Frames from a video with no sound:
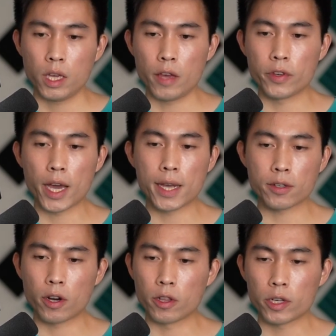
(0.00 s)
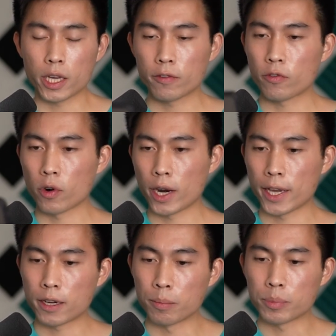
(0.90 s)
If you guys are looking for a
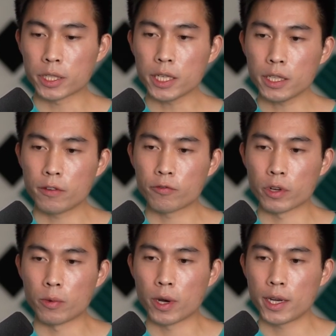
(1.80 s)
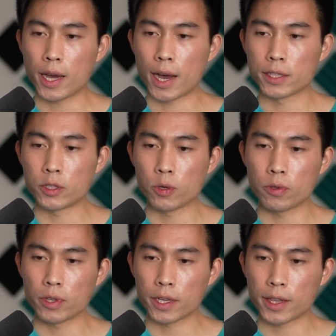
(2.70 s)
completely free one, I do
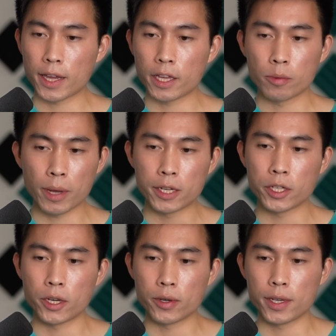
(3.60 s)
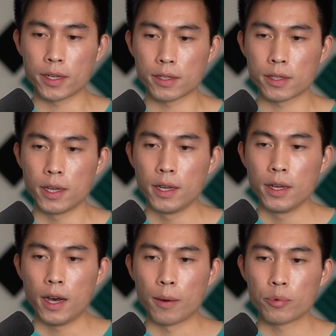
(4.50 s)
think that Earpeggio is
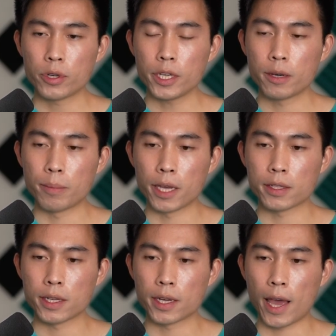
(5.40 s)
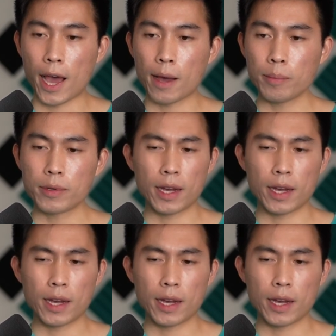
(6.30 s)
a pretty amazing app.